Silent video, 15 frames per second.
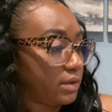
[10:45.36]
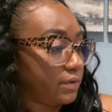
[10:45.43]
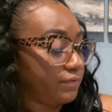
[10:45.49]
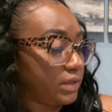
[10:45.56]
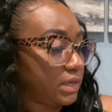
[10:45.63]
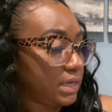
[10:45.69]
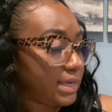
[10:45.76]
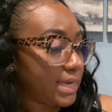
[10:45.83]

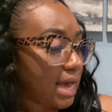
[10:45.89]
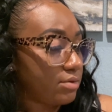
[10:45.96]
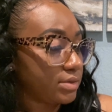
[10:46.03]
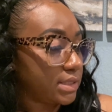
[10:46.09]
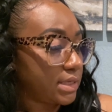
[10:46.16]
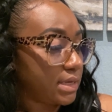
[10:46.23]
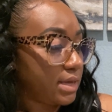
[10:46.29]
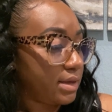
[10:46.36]
the
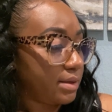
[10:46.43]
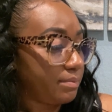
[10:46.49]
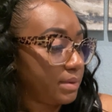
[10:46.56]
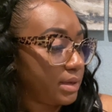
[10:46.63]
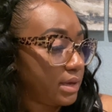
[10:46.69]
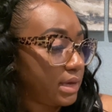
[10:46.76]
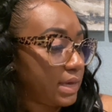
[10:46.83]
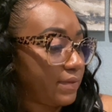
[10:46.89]
calcium,
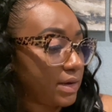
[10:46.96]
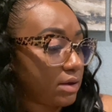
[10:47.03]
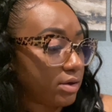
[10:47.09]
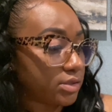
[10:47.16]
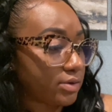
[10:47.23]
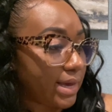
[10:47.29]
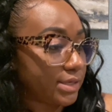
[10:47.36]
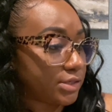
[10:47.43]
and then
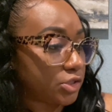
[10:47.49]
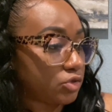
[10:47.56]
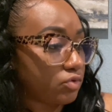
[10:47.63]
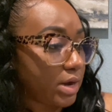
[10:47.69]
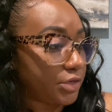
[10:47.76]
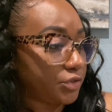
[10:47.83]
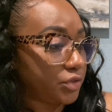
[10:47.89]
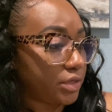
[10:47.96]
also has
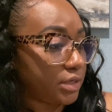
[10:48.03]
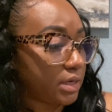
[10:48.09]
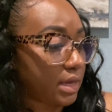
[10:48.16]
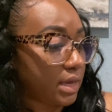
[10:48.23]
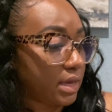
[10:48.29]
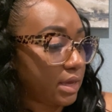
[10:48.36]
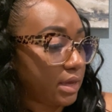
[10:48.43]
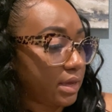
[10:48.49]

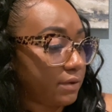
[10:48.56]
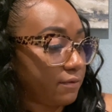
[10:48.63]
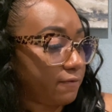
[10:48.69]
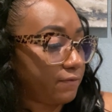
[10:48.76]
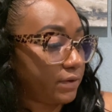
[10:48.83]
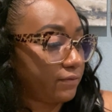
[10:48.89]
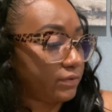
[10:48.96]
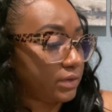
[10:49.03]

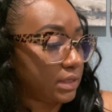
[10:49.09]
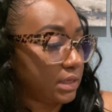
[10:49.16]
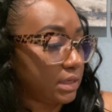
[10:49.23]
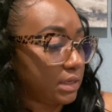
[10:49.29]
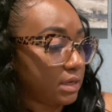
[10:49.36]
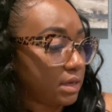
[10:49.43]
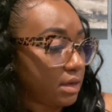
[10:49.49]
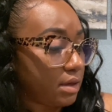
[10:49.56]

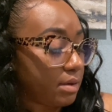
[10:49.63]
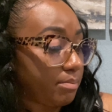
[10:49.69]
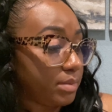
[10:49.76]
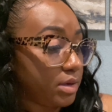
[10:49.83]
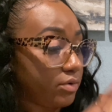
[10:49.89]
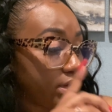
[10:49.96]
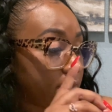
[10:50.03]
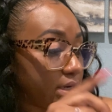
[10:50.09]
250
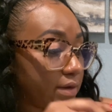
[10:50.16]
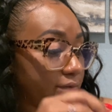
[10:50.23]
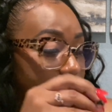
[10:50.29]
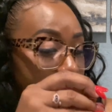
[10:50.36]
million of the